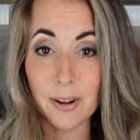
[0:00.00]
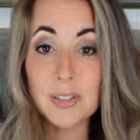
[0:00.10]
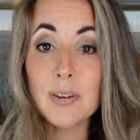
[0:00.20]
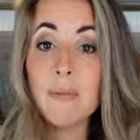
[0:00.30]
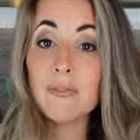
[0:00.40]

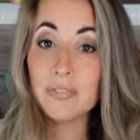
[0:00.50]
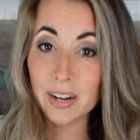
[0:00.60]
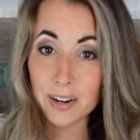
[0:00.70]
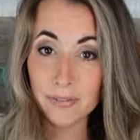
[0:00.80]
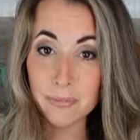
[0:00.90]
So I'm
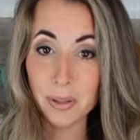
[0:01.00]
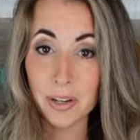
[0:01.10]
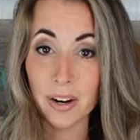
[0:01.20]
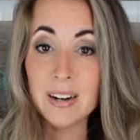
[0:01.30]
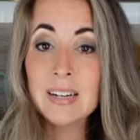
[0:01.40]
very
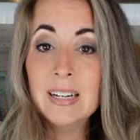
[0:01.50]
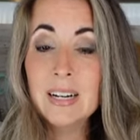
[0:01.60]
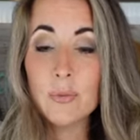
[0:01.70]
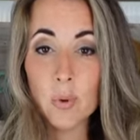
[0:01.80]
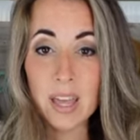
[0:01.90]
familiar
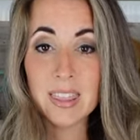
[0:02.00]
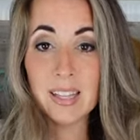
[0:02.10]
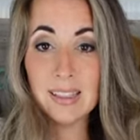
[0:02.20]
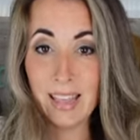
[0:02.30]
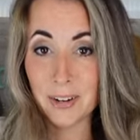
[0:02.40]
with
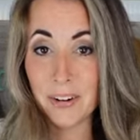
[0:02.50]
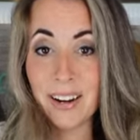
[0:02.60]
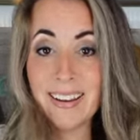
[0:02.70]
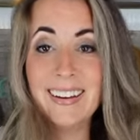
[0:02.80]
layering